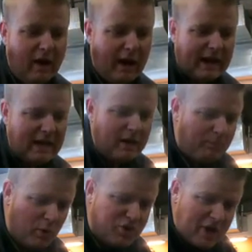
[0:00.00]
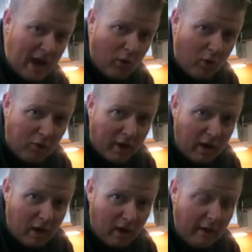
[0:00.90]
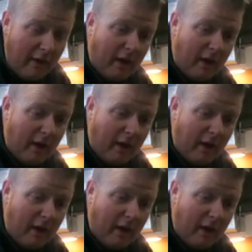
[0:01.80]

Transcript: I get it pushed out over here,